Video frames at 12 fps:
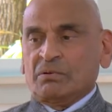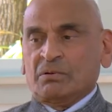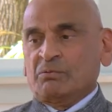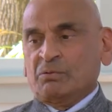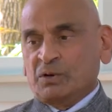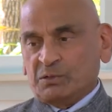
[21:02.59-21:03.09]

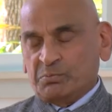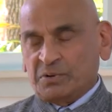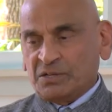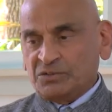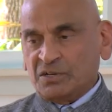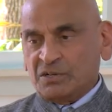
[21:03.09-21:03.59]
was
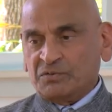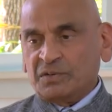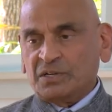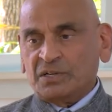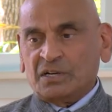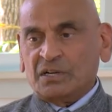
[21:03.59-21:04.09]
president of
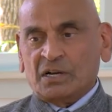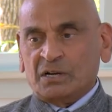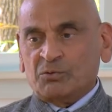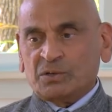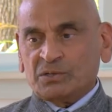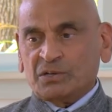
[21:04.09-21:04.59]
India
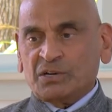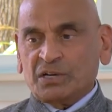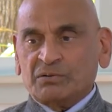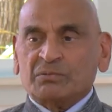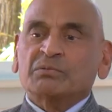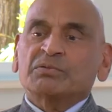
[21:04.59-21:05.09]
and was a great